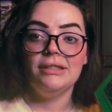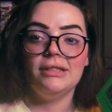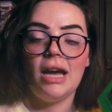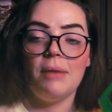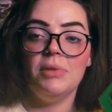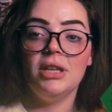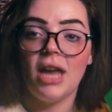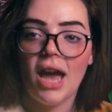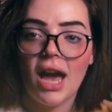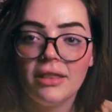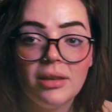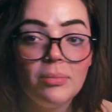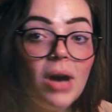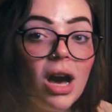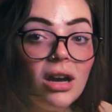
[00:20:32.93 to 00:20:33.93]
I mean, I
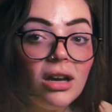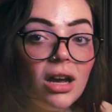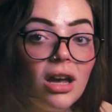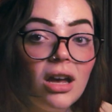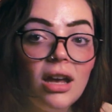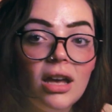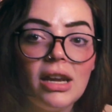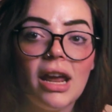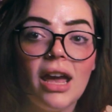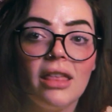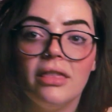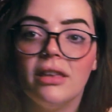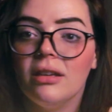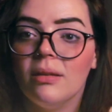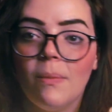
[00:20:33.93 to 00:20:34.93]
had the manga and I
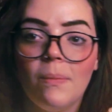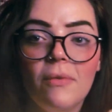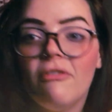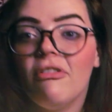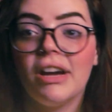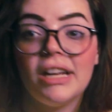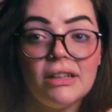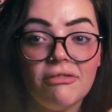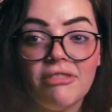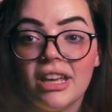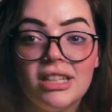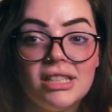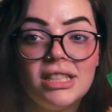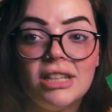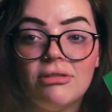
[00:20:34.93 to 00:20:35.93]
had the
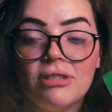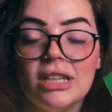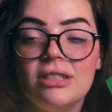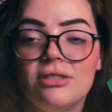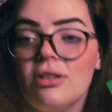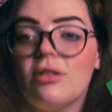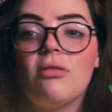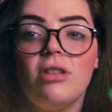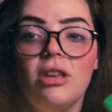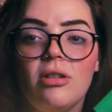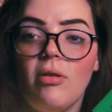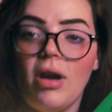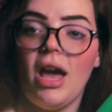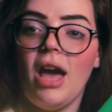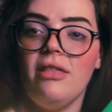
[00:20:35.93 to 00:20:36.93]
fantasy read, so, you
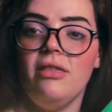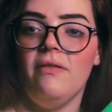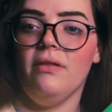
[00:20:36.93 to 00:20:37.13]
know, I had the